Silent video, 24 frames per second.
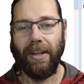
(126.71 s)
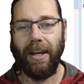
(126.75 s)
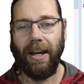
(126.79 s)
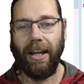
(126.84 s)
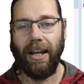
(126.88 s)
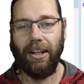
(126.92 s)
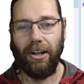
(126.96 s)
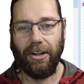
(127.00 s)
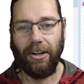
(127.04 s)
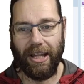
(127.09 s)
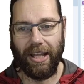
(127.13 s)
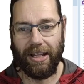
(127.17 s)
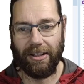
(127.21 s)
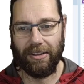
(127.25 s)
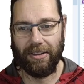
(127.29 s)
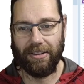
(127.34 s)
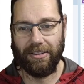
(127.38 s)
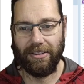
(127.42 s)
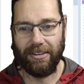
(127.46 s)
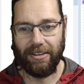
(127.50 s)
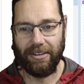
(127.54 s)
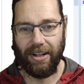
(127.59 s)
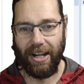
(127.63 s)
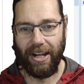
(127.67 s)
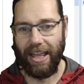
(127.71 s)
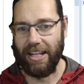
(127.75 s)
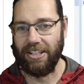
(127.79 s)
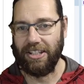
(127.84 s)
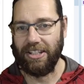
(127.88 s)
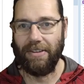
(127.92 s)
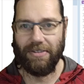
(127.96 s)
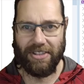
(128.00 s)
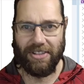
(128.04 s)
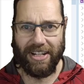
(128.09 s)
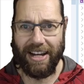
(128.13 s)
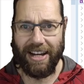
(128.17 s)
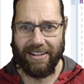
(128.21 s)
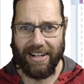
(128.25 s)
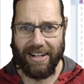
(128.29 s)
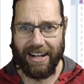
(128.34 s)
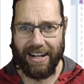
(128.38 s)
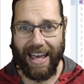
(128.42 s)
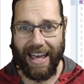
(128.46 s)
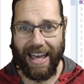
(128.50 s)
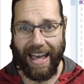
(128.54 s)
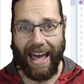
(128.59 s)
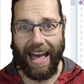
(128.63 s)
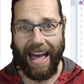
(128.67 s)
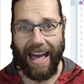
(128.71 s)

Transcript: a lot of that stuff is now done